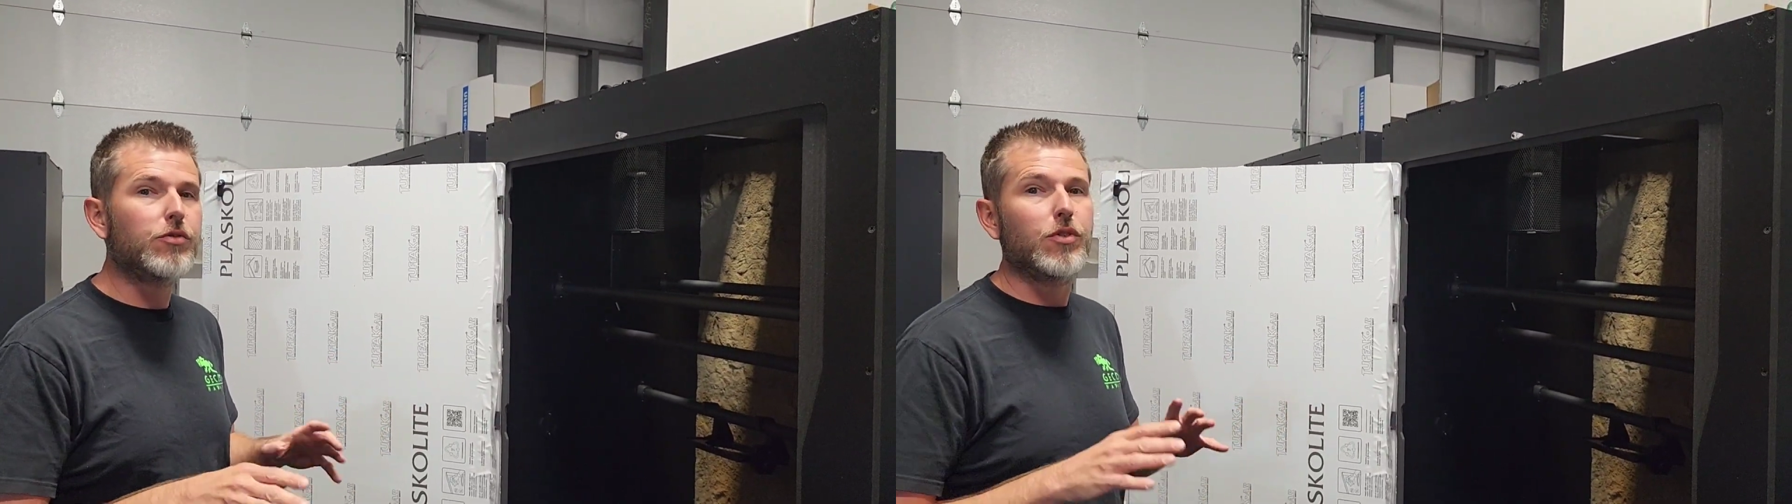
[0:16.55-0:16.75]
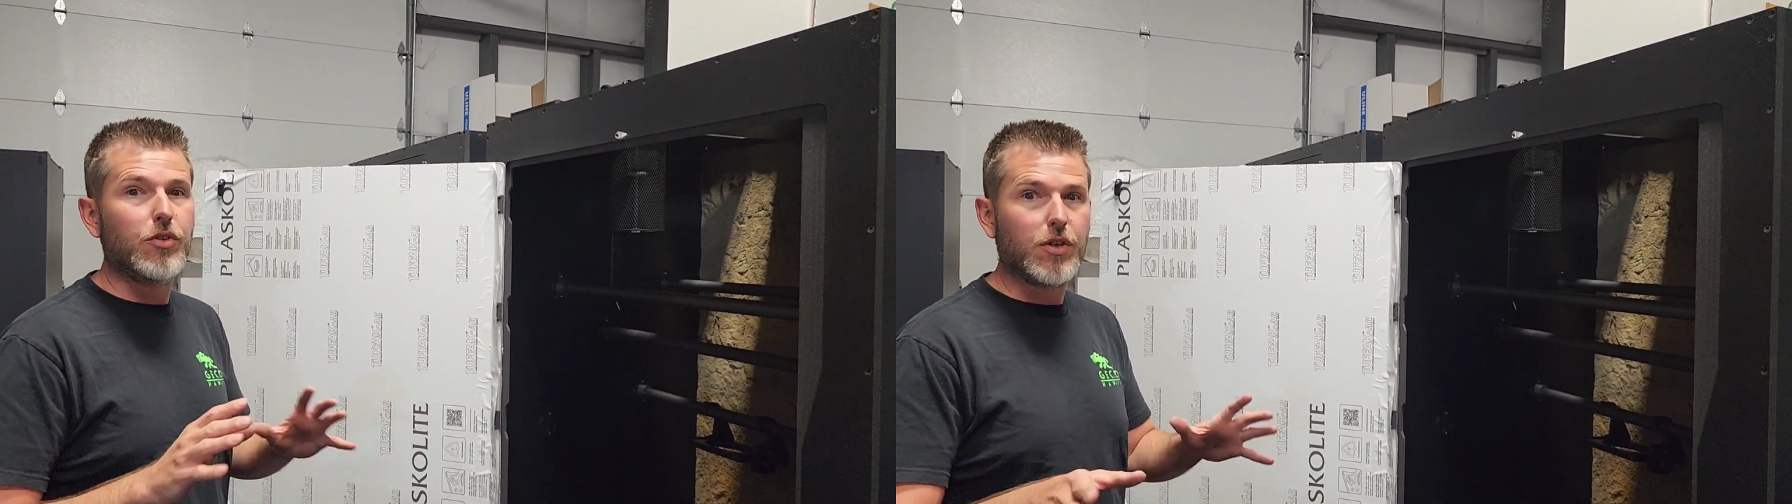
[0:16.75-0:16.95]

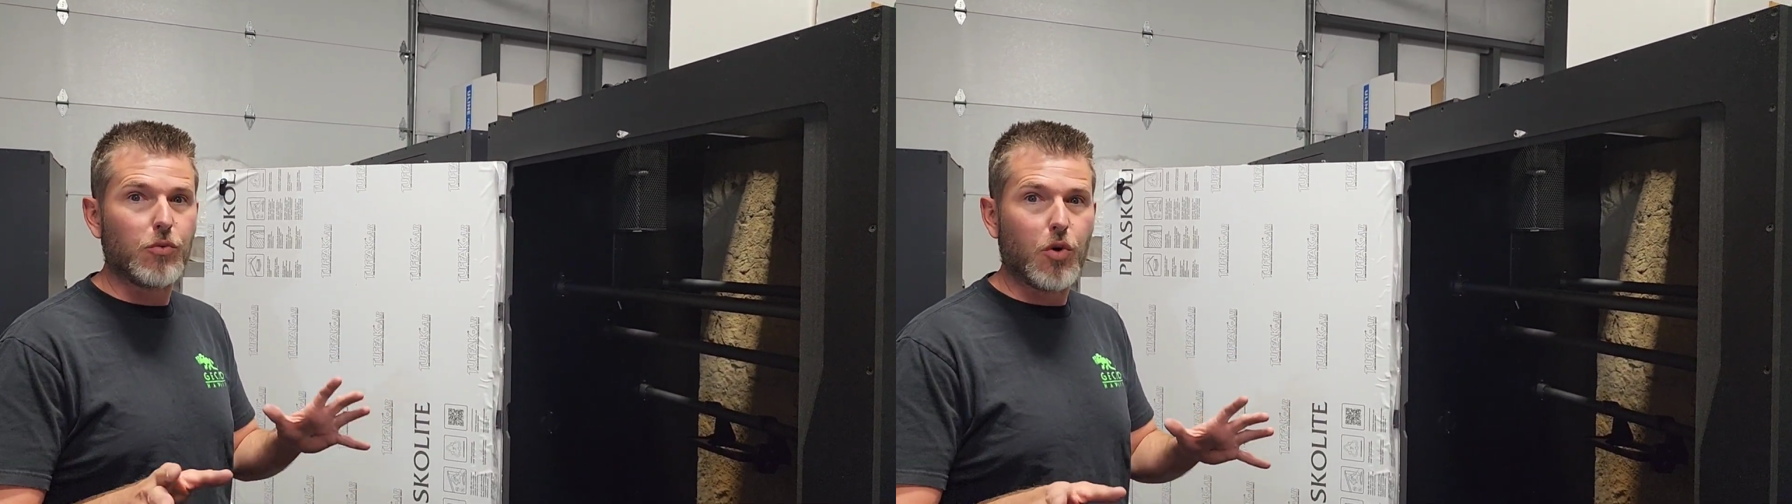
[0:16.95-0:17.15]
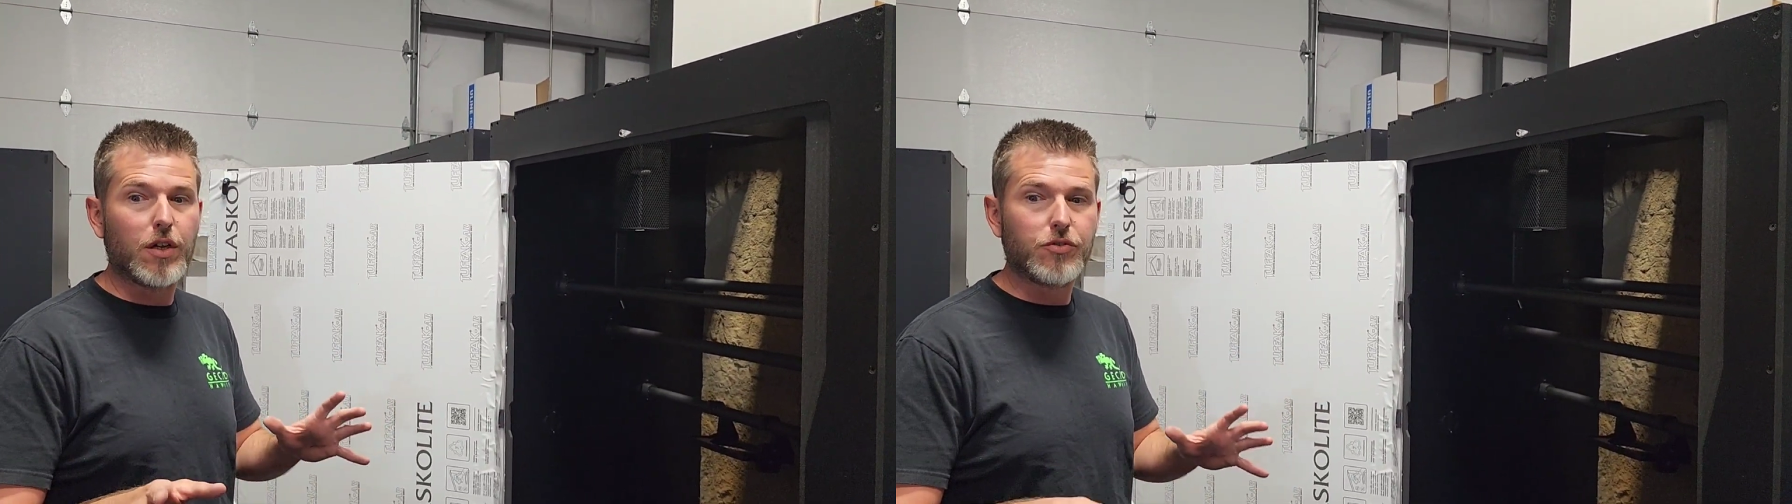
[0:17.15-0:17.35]
so you can
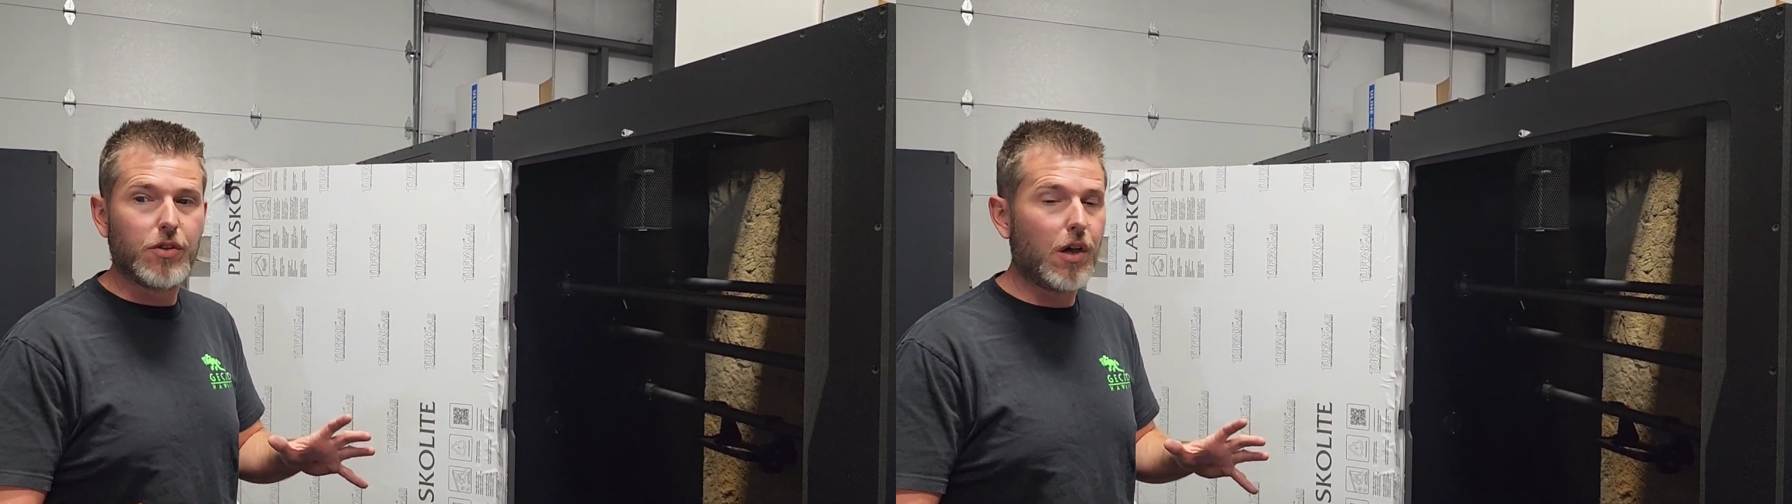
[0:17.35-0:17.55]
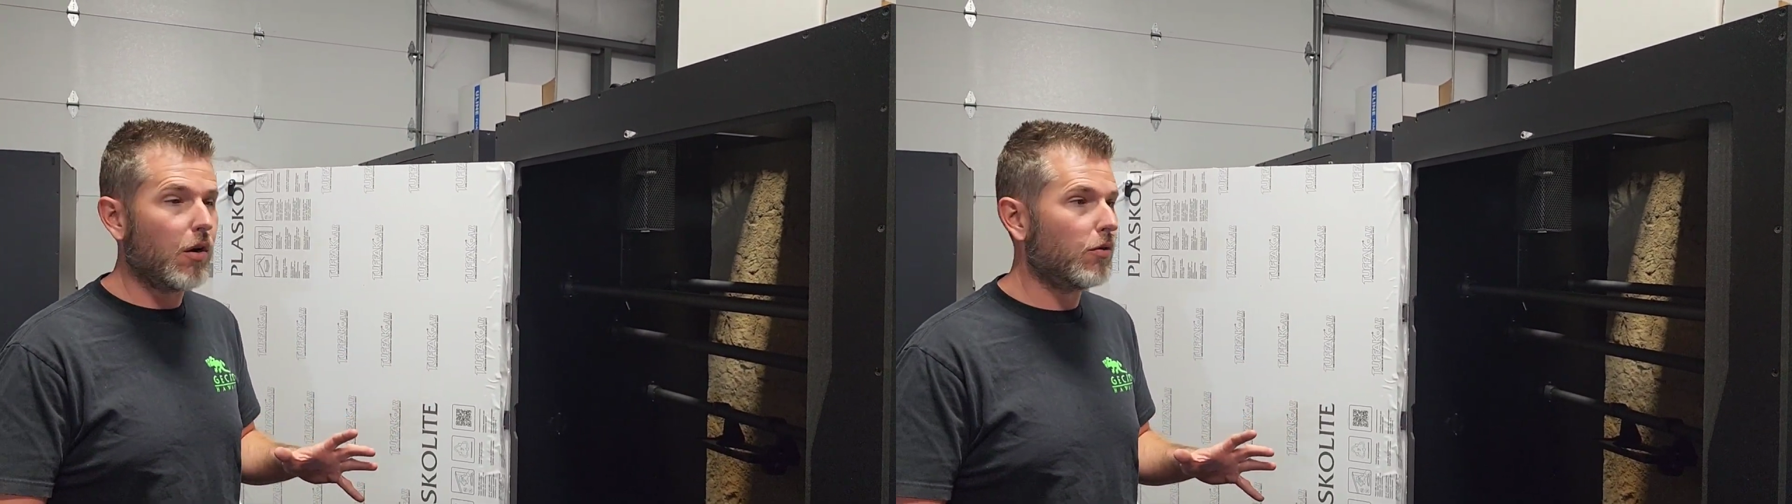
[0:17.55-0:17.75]
watch
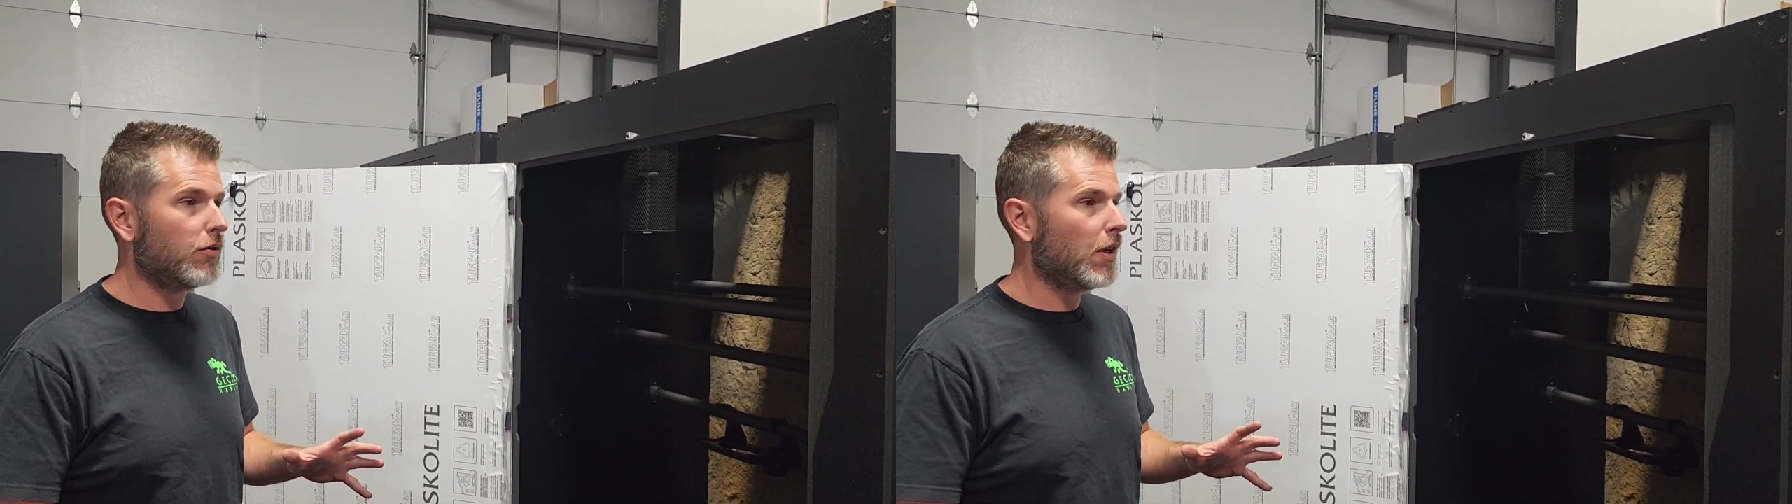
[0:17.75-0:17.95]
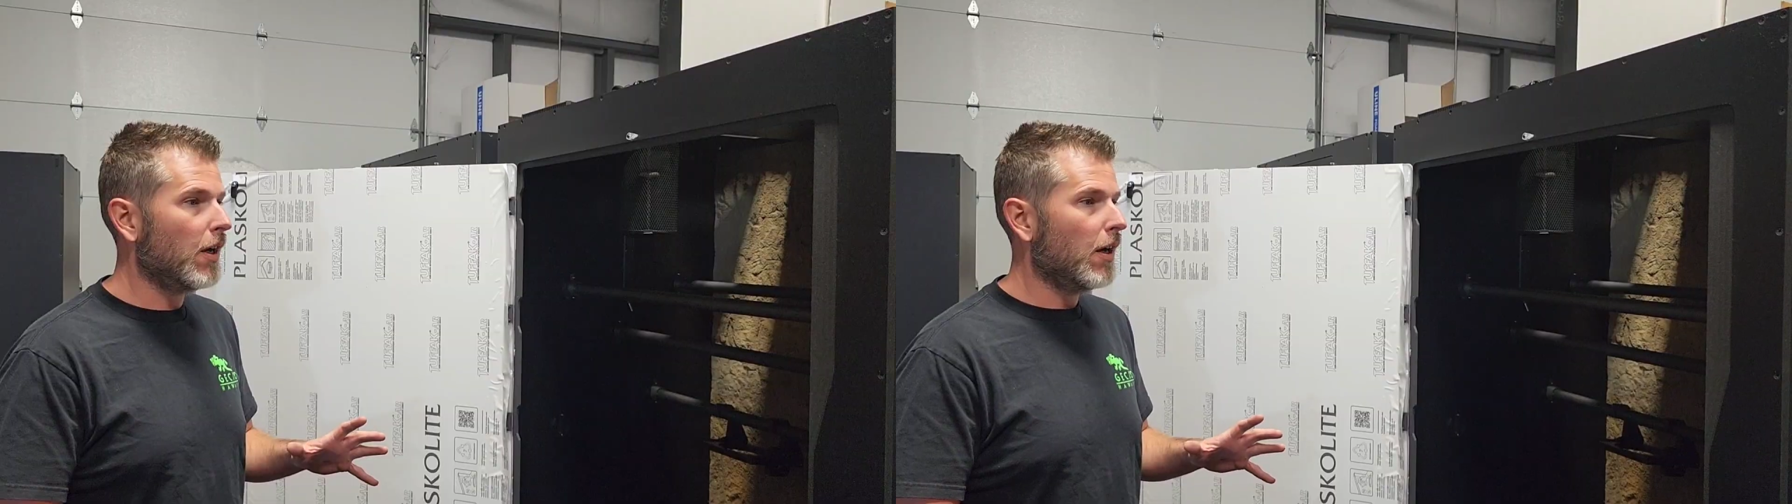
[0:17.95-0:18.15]
those